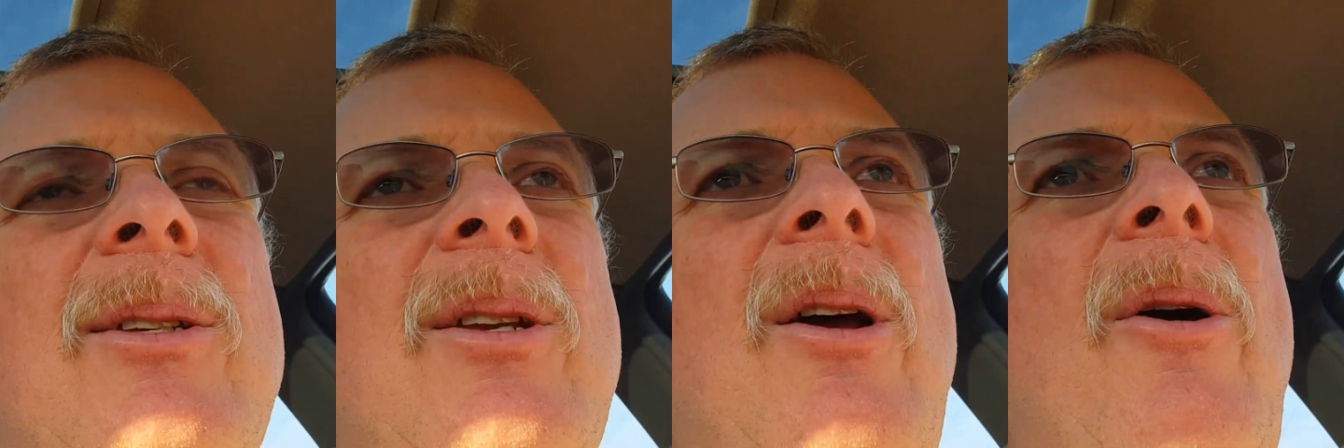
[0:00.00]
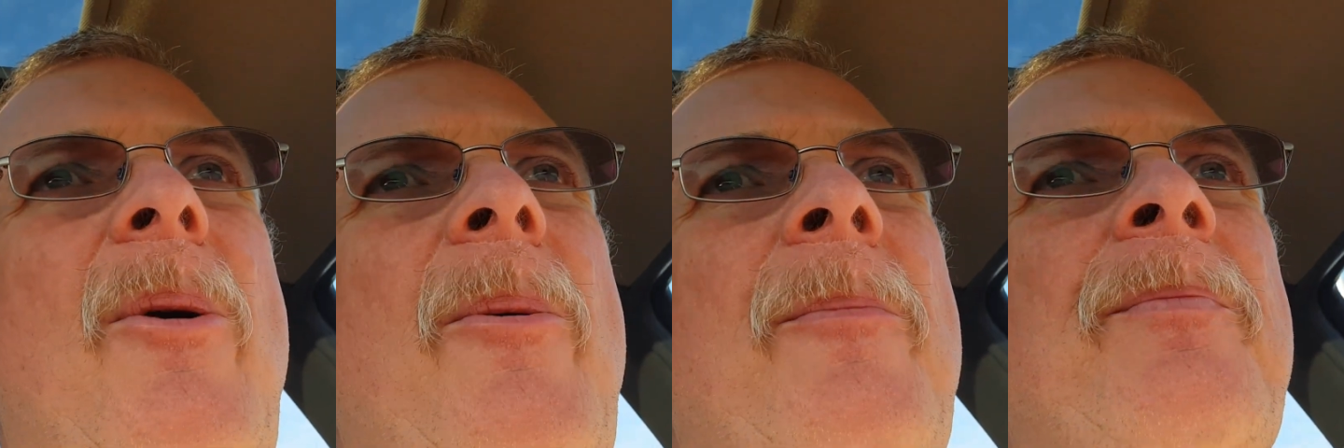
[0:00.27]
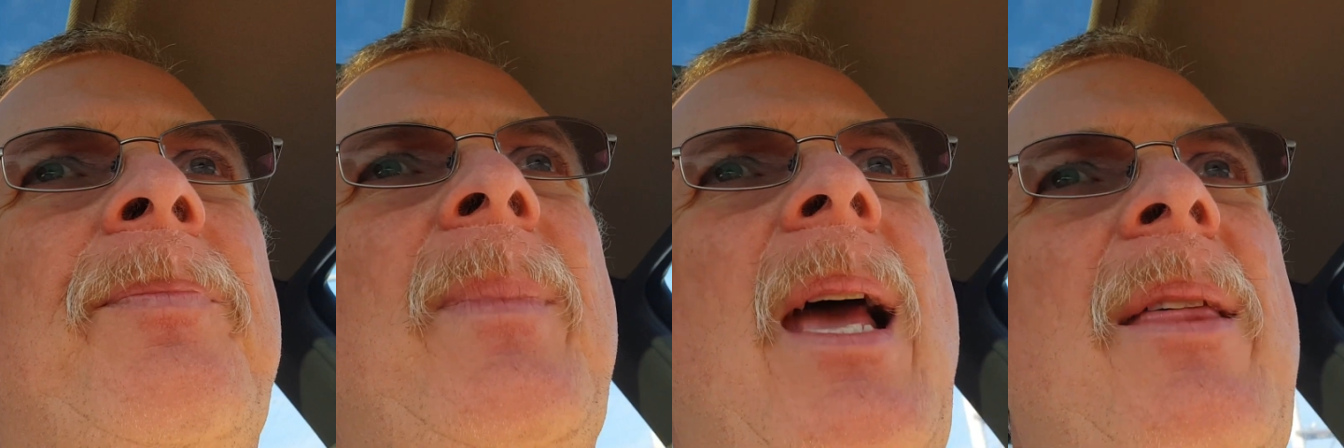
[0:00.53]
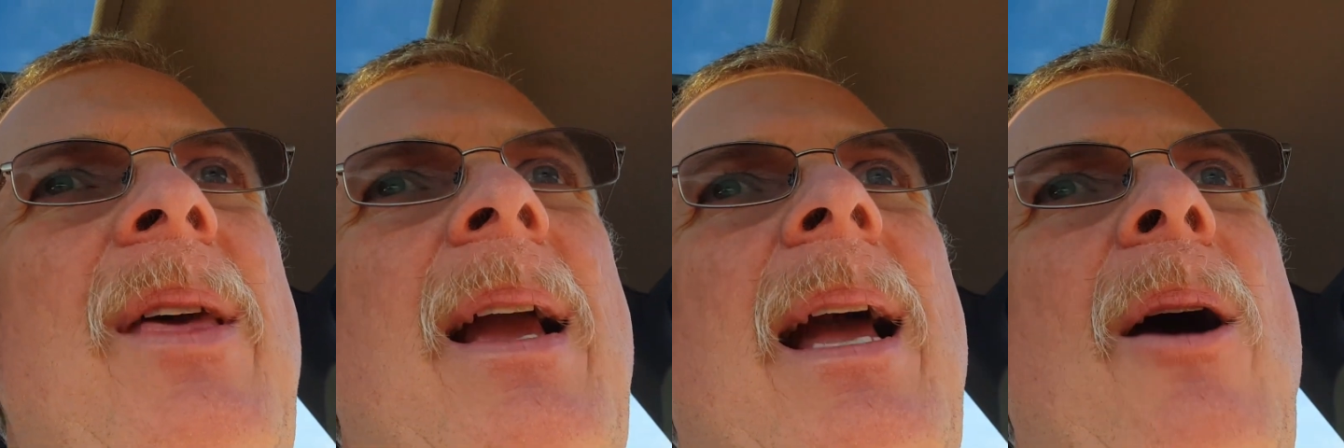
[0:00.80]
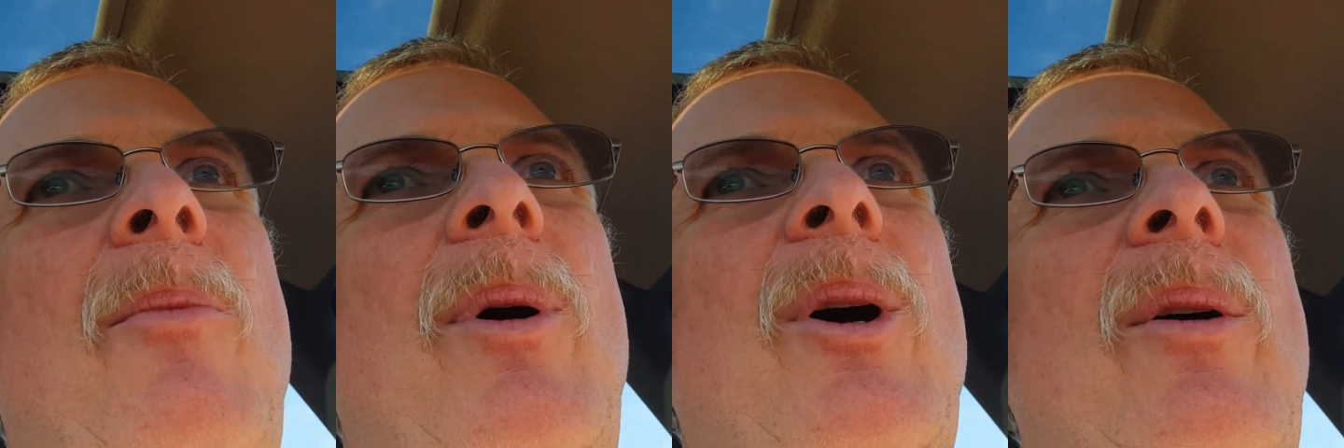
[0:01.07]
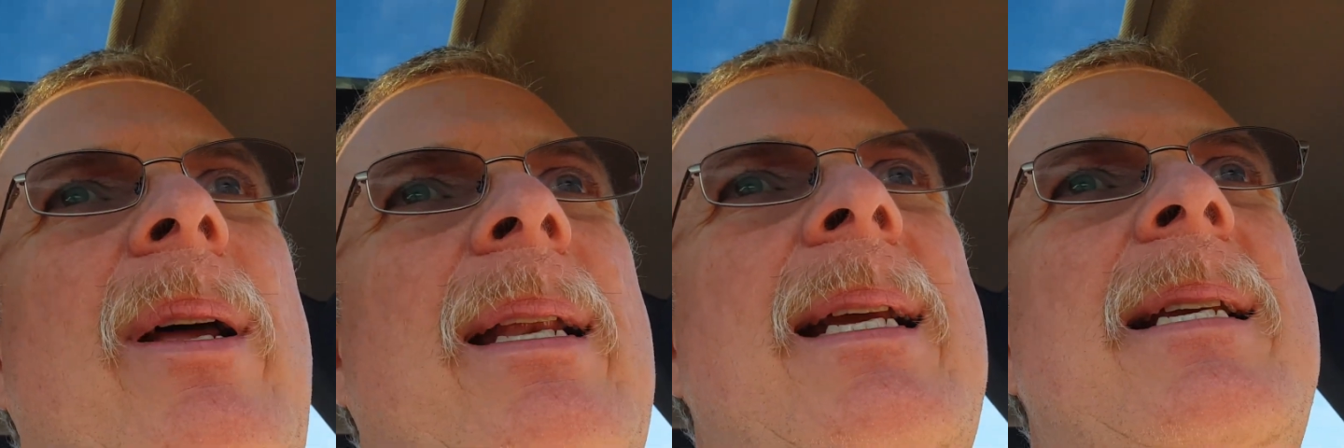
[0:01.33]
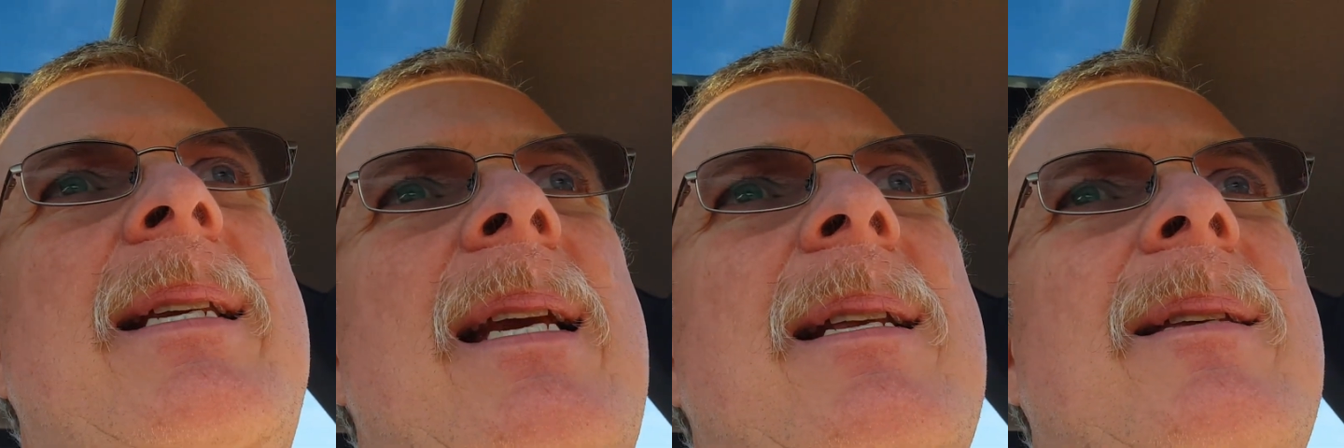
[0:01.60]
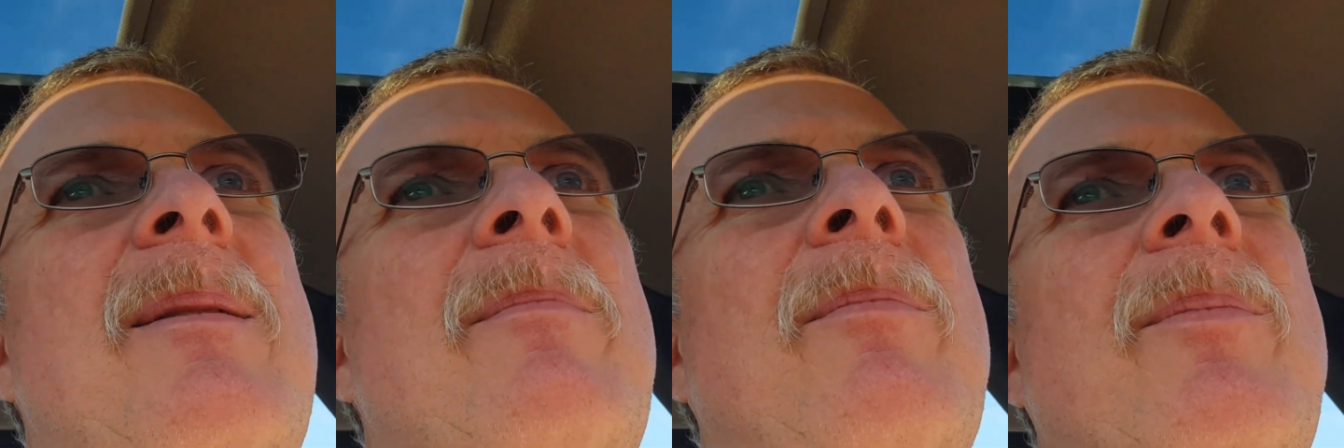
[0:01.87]
So I think I will at least
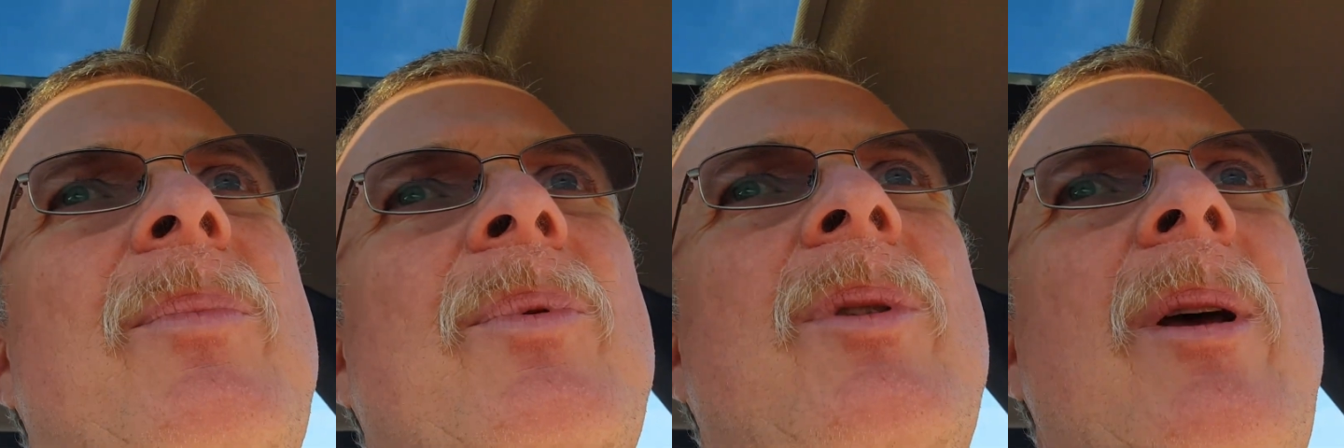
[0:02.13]
get some